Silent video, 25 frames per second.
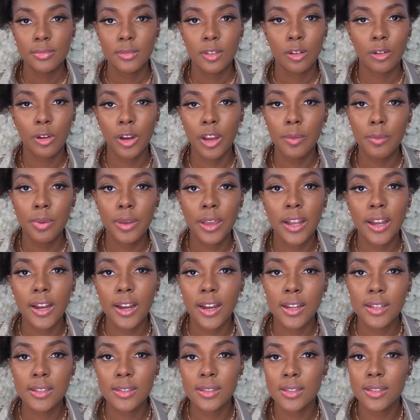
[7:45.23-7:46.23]

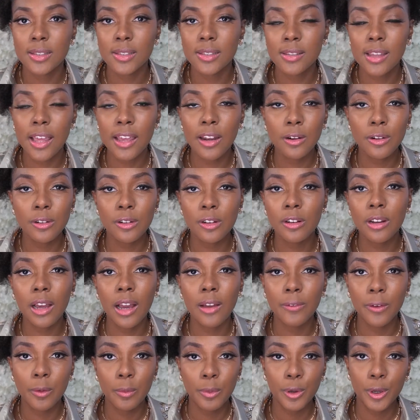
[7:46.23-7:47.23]
grandparents, they're
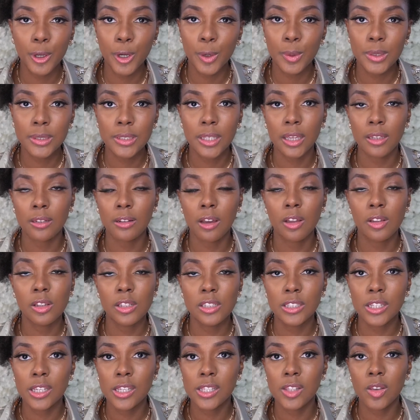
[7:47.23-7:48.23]
not familiar with
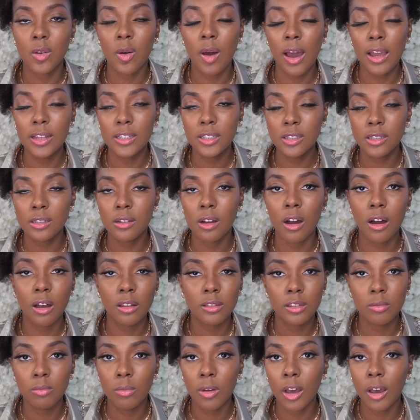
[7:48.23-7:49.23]
technology, so I just
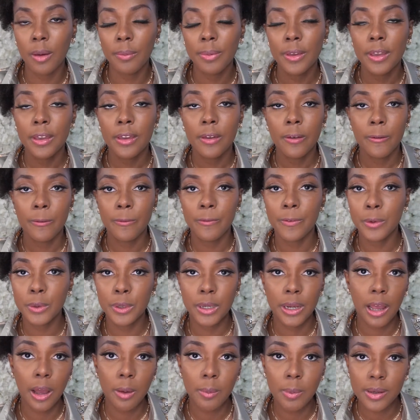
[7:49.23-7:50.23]
called them up, filled
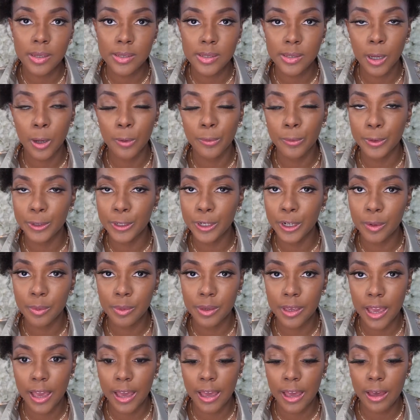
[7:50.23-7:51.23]
it out myself on their
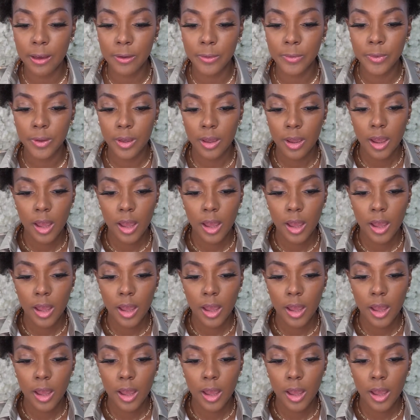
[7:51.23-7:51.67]
behalf.